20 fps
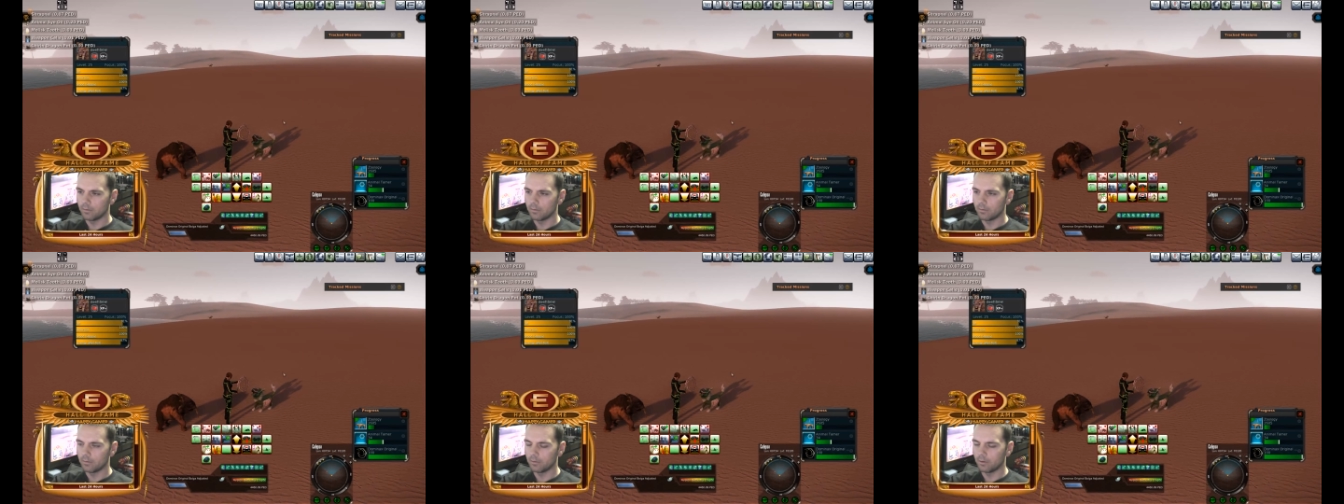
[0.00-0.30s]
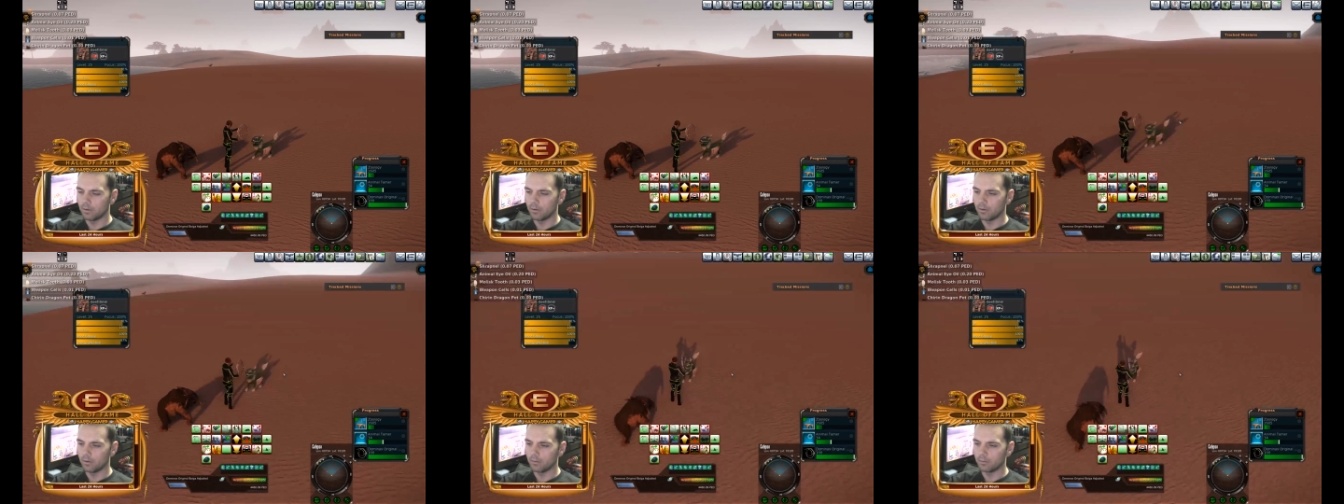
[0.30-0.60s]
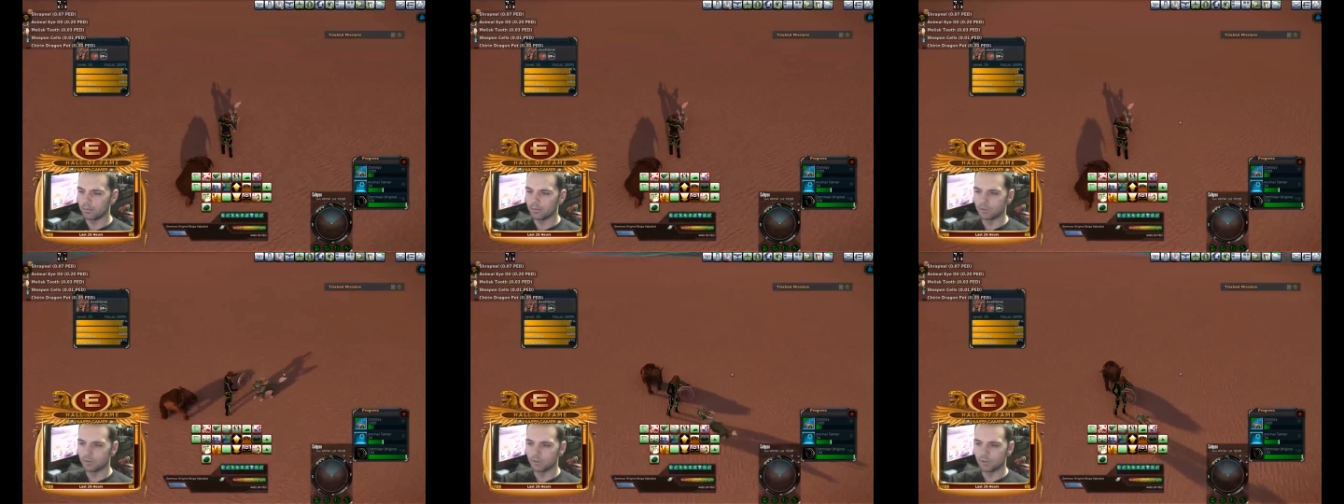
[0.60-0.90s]
There
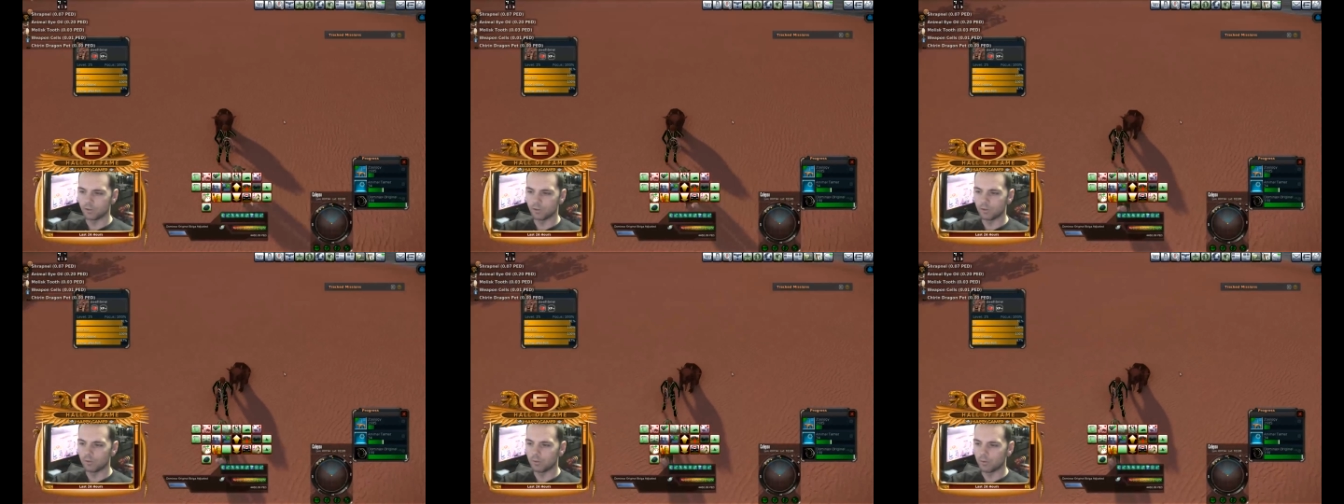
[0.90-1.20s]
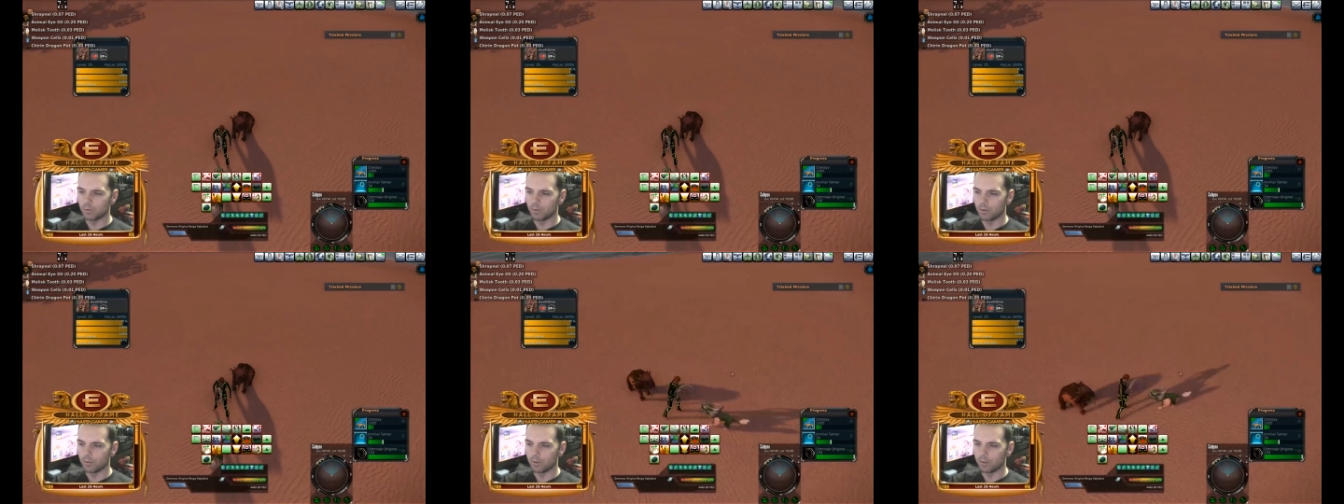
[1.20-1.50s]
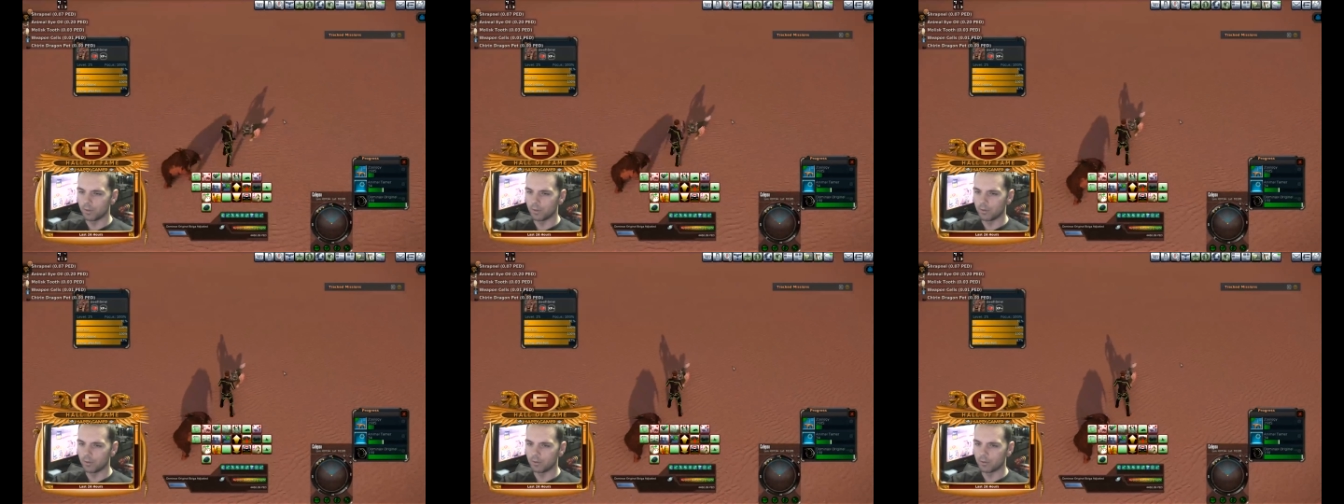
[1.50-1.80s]
was just 2 in a row right
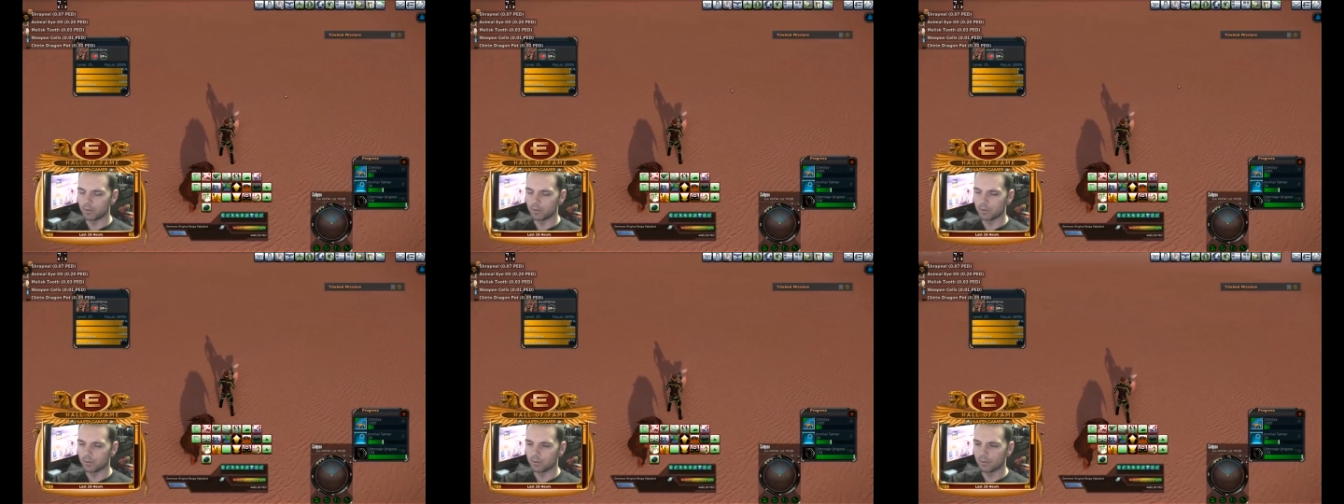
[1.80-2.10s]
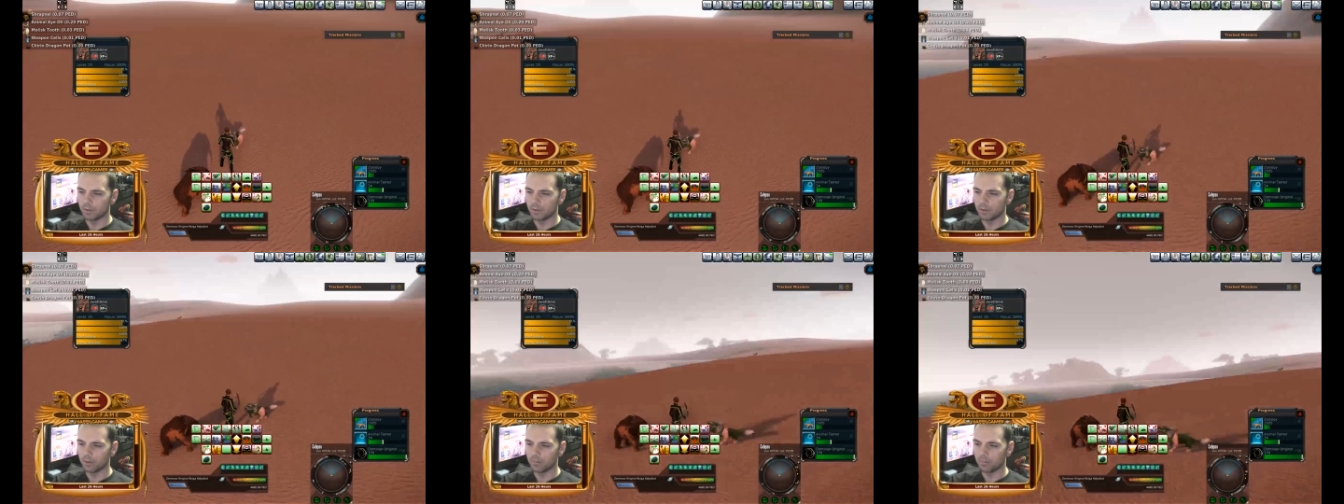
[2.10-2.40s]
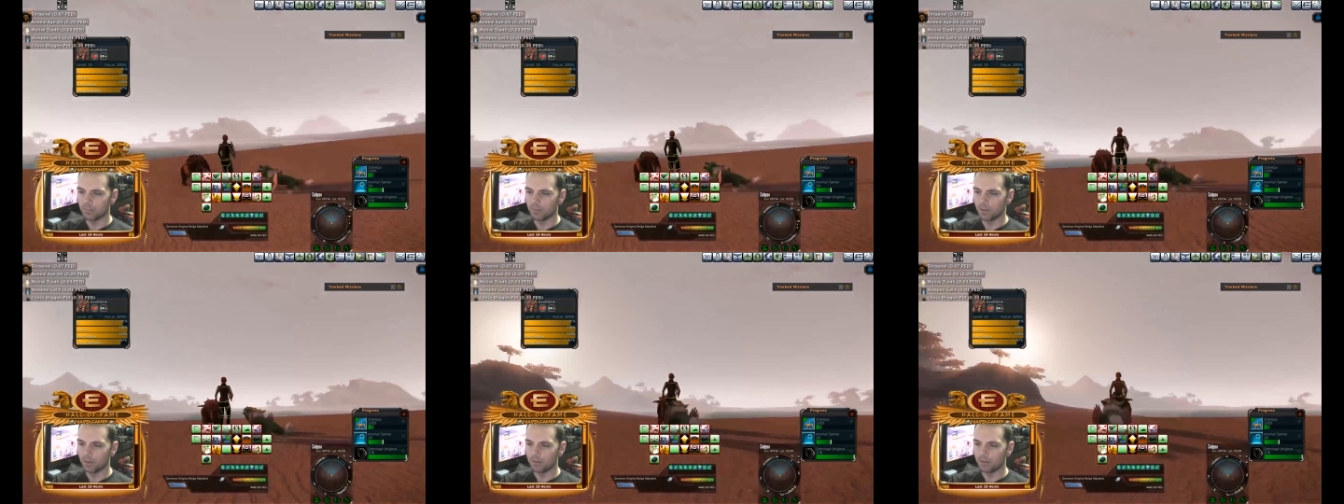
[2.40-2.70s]
there, just to like
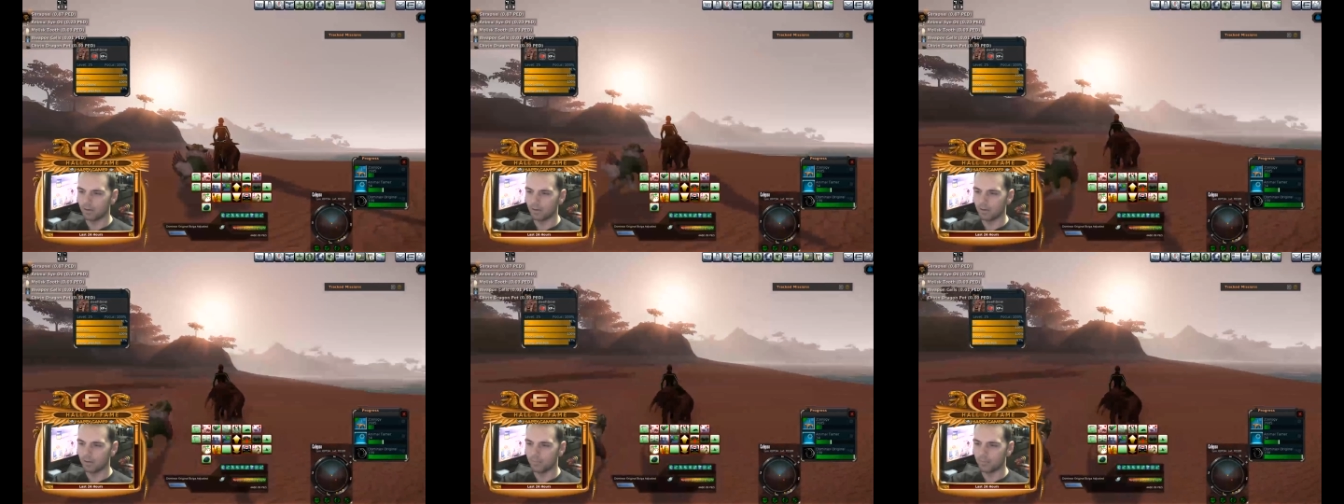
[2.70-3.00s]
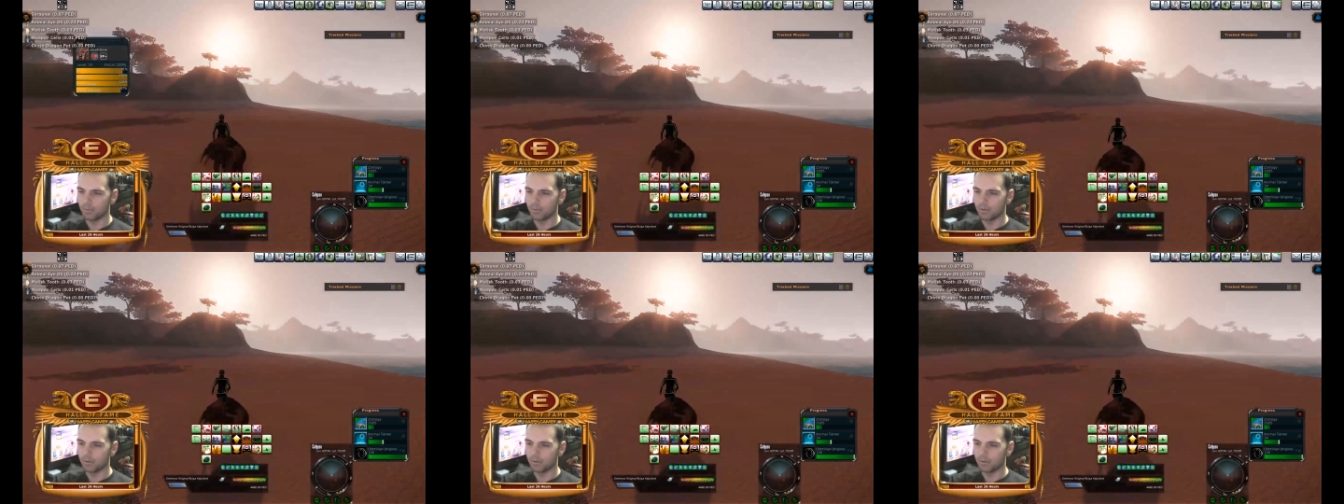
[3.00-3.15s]
back that up.